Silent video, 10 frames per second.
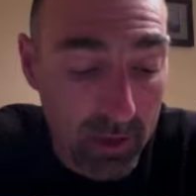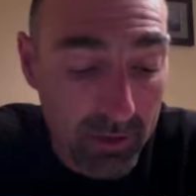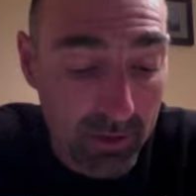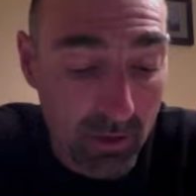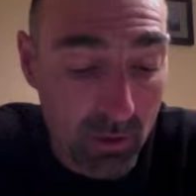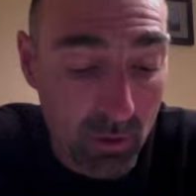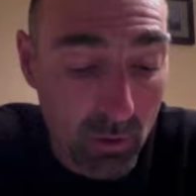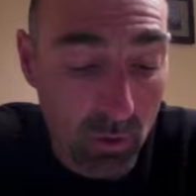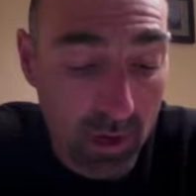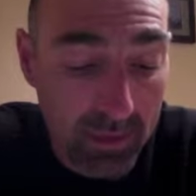
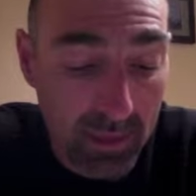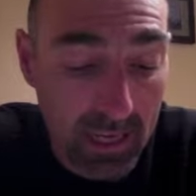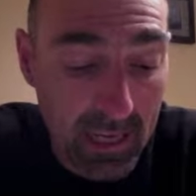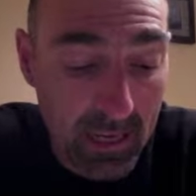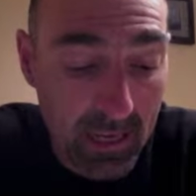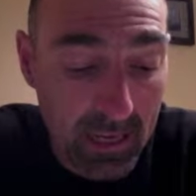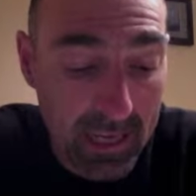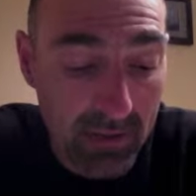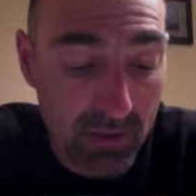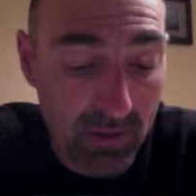So I think
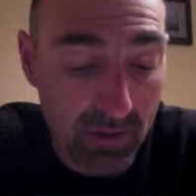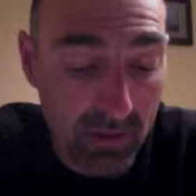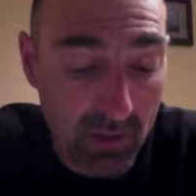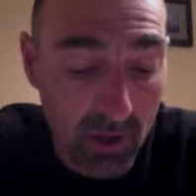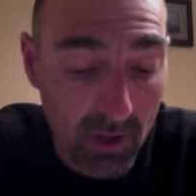that's